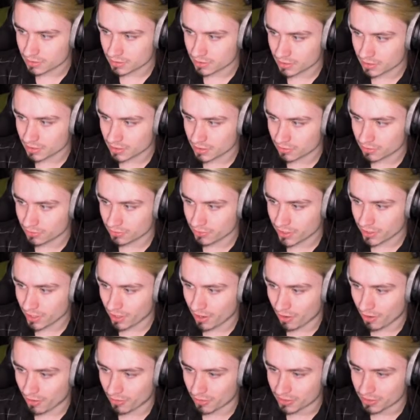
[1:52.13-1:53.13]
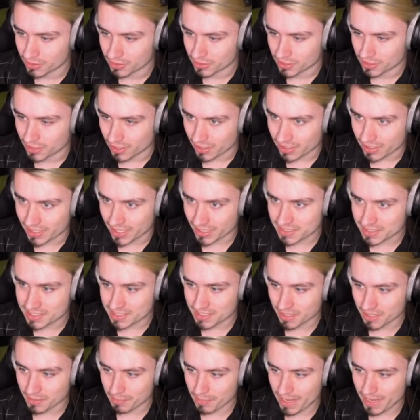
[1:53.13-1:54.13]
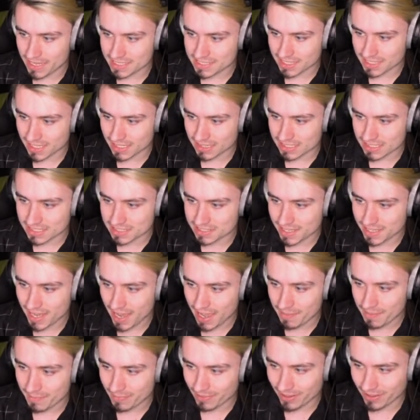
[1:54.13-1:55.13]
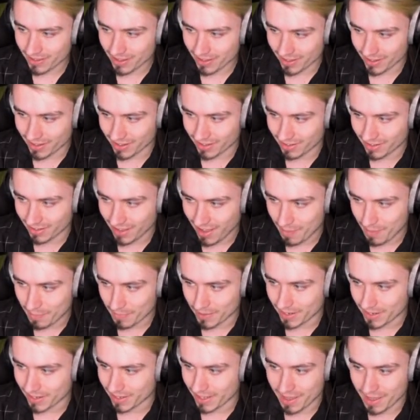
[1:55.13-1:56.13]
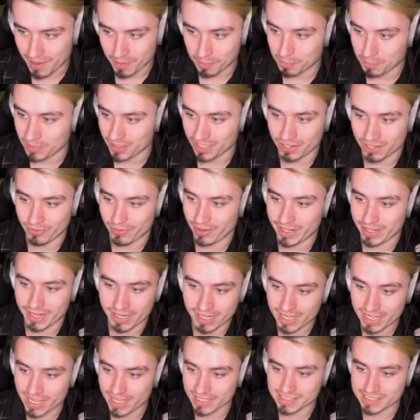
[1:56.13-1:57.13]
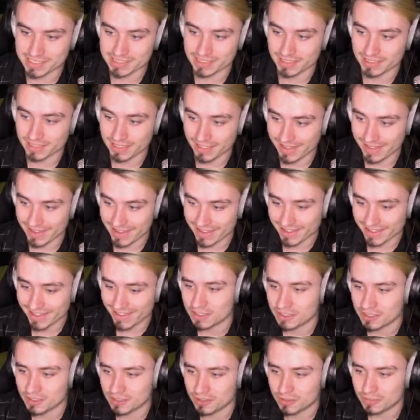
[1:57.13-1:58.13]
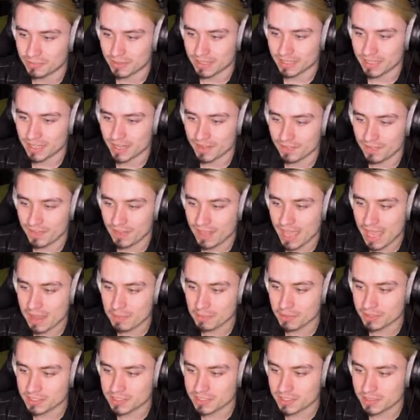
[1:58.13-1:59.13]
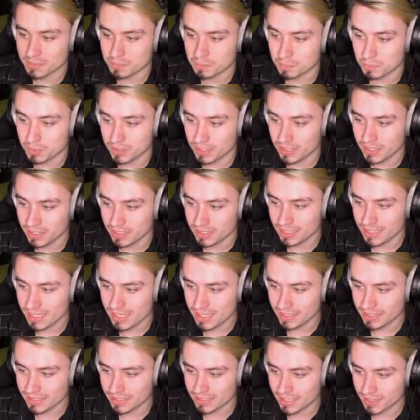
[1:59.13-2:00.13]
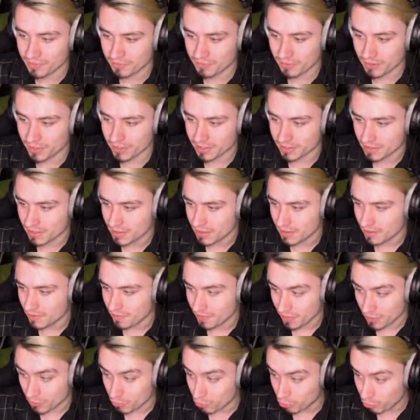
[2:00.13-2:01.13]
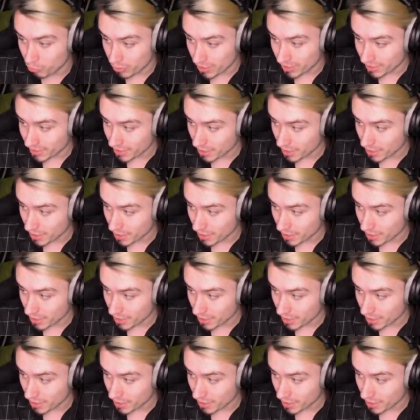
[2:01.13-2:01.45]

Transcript: Oh no. Are kids still amazing at this game? Oh, I'm gonna get obliterated instantly. Oh my god, the game looks completely different. They really